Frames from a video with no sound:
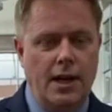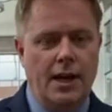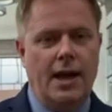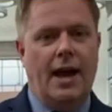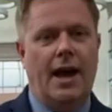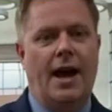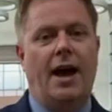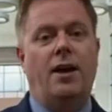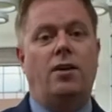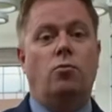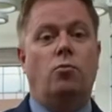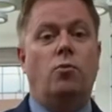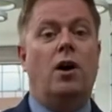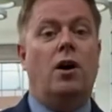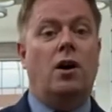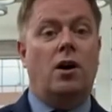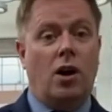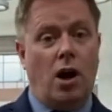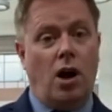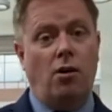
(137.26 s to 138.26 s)
And we
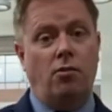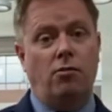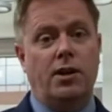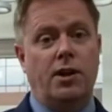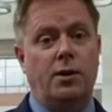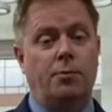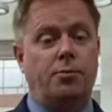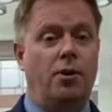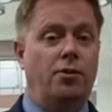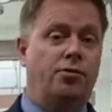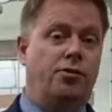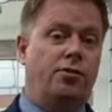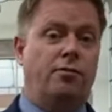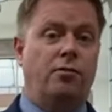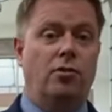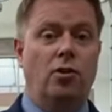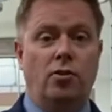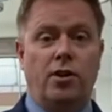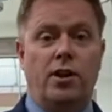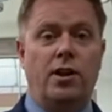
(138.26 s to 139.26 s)
are currently in the process of
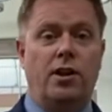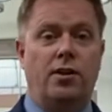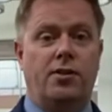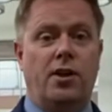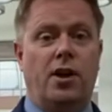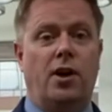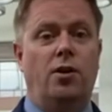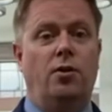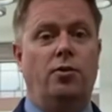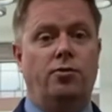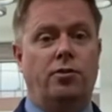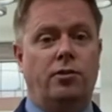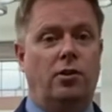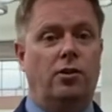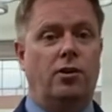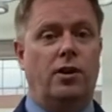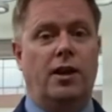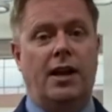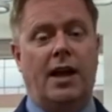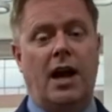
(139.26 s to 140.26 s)
looking at those and
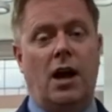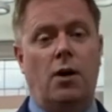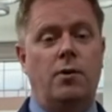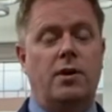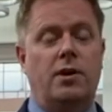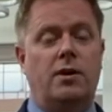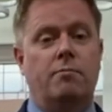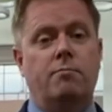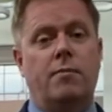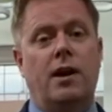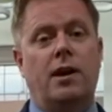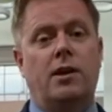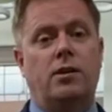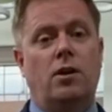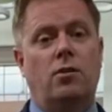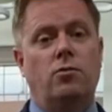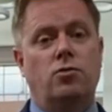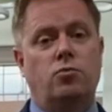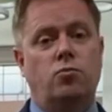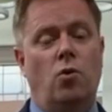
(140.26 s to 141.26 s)
looking how we can make
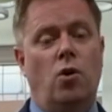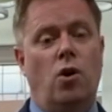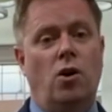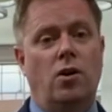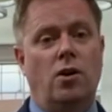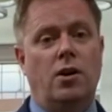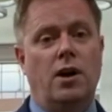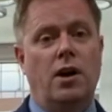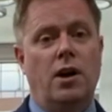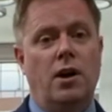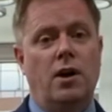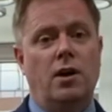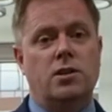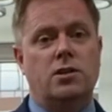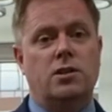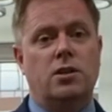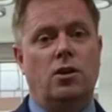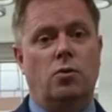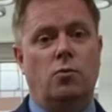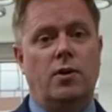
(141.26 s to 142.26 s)
those work
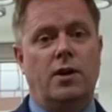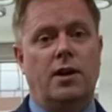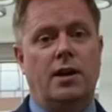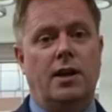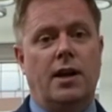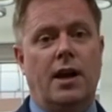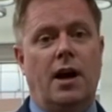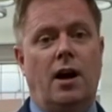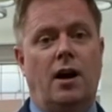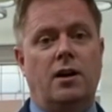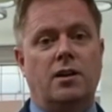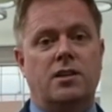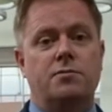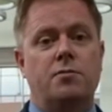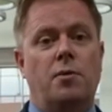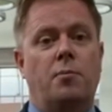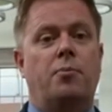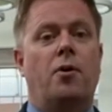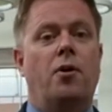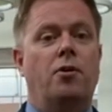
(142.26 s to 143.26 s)
so that we can get our
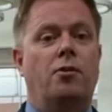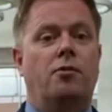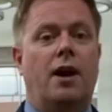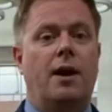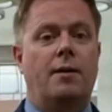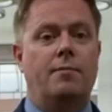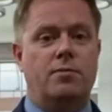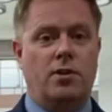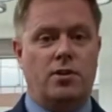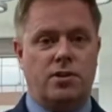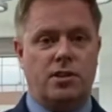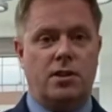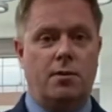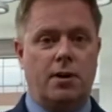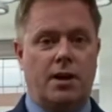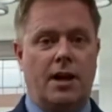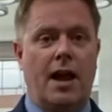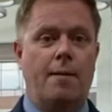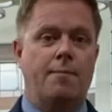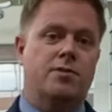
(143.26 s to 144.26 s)
summer programs, our
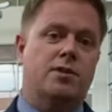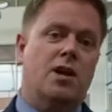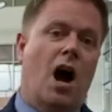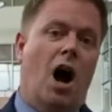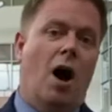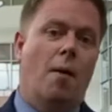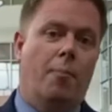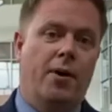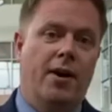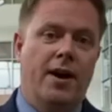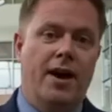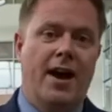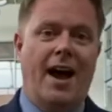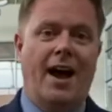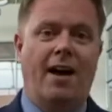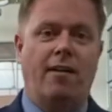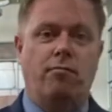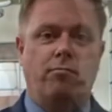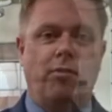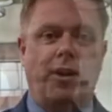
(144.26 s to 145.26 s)
summer camps up
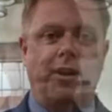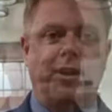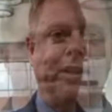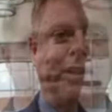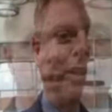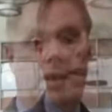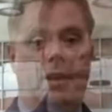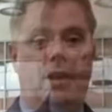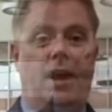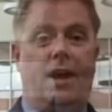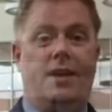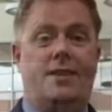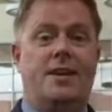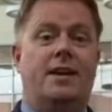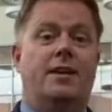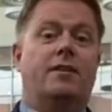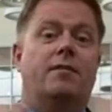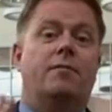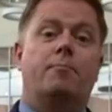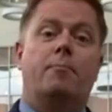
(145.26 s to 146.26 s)
and running. And
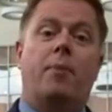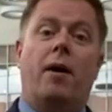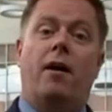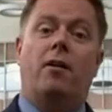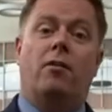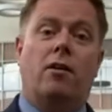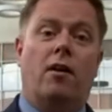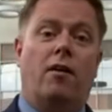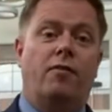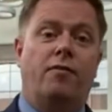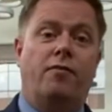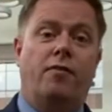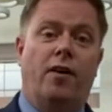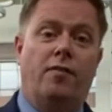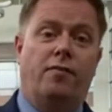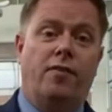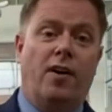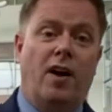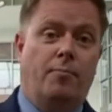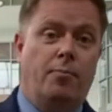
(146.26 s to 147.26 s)
then paragraph
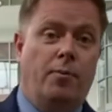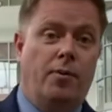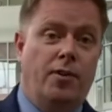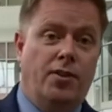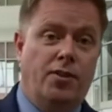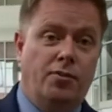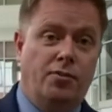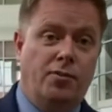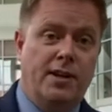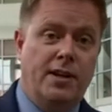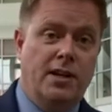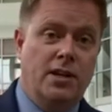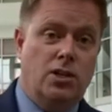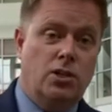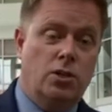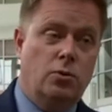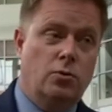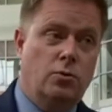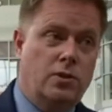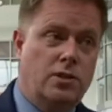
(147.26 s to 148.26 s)
5.3
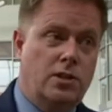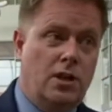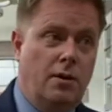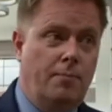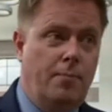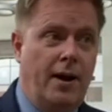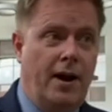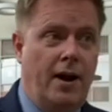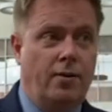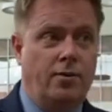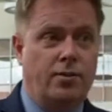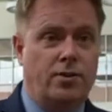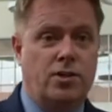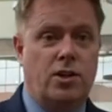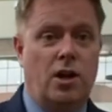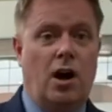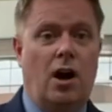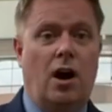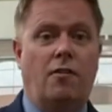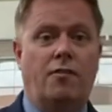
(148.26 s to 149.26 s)
talks about
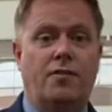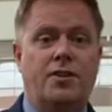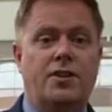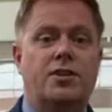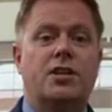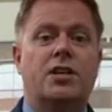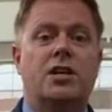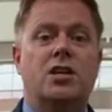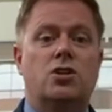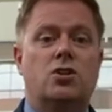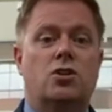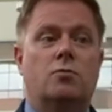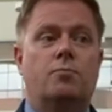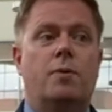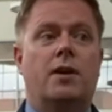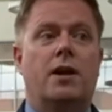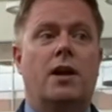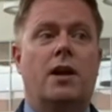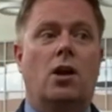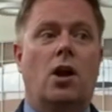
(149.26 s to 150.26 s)
staff and teachers
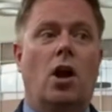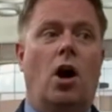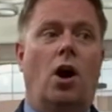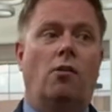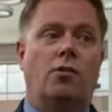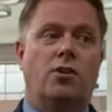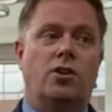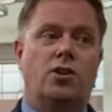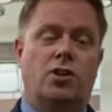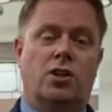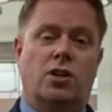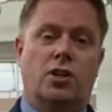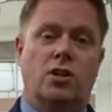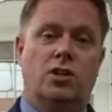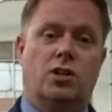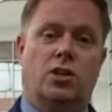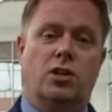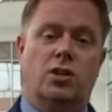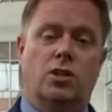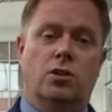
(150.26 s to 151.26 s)
being encouraged to
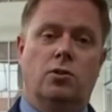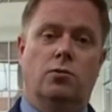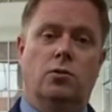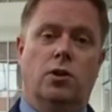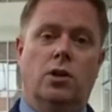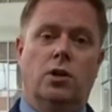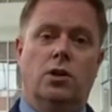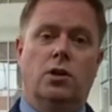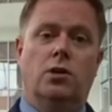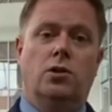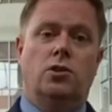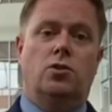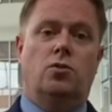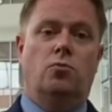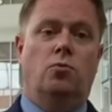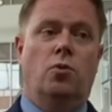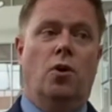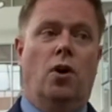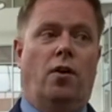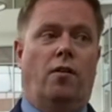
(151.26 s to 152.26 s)
continue to
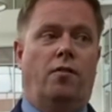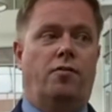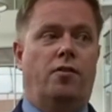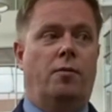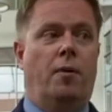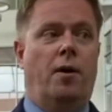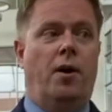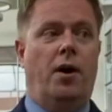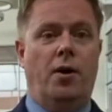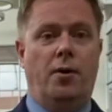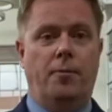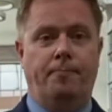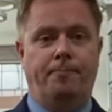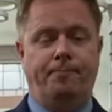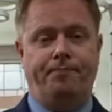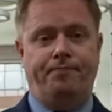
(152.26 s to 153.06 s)
work from home.